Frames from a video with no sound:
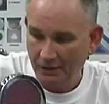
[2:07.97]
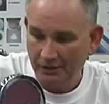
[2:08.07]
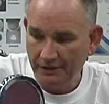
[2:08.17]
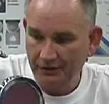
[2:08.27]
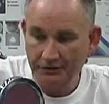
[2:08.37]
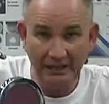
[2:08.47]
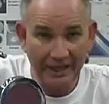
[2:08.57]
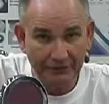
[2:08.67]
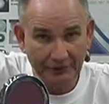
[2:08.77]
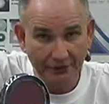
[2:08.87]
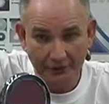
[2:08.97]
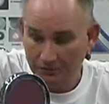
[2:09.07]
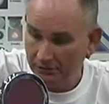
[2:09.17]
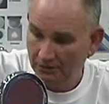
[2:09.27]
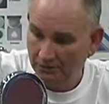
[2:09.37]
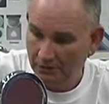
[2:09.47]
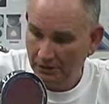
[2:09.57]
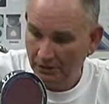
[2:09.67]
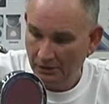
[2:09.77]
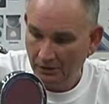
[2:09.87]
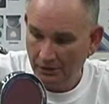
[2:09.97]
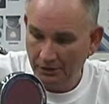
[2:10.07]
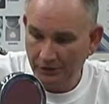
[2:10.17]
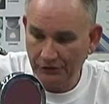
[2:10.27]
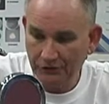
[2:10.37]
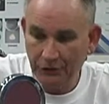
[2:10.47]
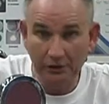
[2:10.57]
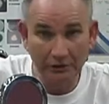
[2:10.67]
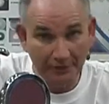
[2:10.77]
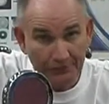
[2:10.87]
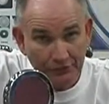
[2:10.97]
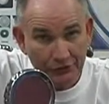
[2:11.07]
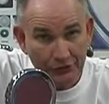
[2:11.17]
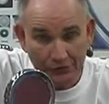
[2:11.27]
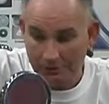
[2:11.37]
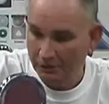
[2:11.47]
this is lavender, this is eucalyptus,